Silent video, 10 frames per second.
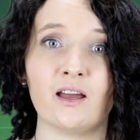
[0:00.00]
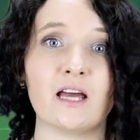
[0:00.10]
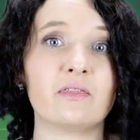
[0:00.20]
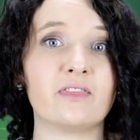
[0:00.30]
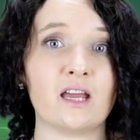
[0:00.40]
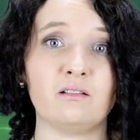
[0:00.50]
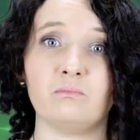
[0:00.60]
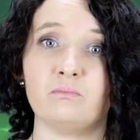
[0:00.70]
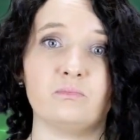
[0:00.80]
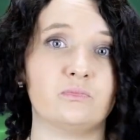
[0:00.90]
and
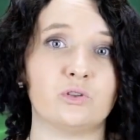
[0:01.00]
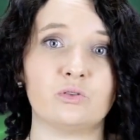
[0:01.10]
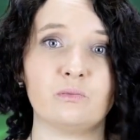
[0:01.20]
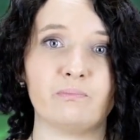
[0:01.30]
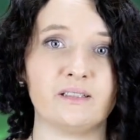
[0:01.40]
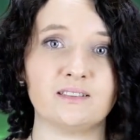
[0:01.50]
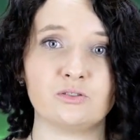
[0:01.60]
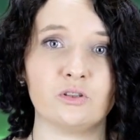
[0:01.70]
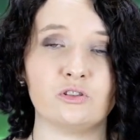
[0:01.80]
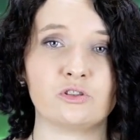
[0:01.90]
then do our
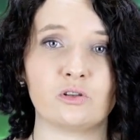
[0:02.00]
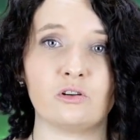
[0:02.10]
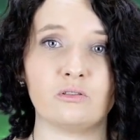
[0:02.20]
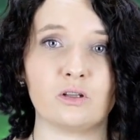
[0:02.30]
best to ensure